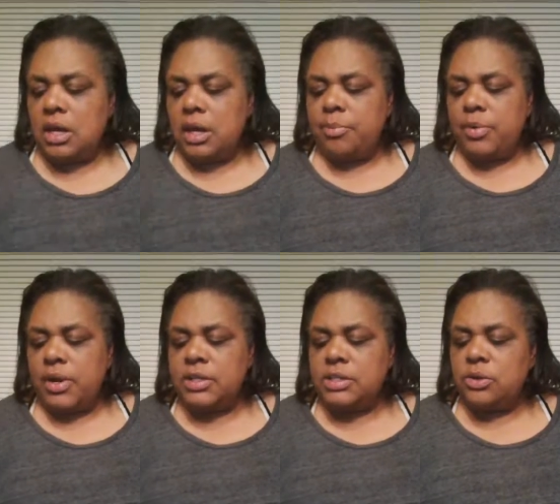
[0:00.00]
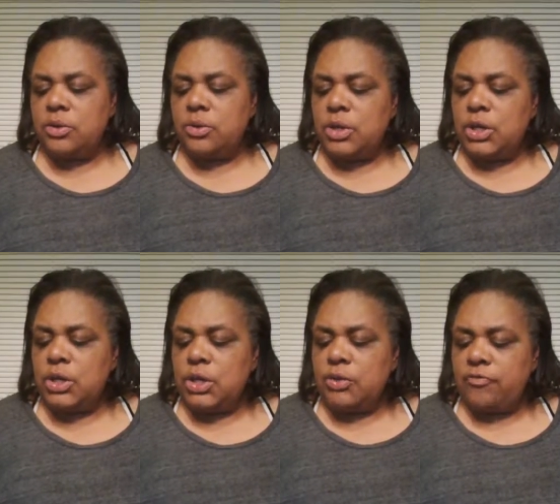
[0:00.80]
Upright. So
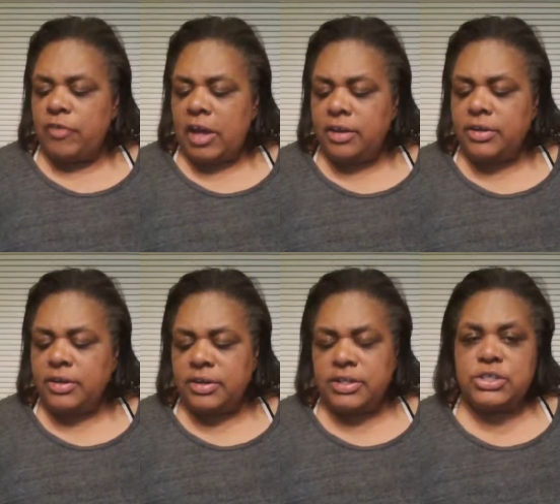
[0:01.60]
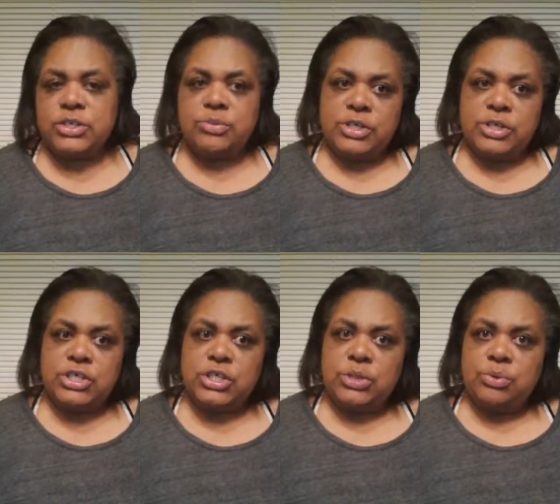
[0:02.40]
follow your intuition.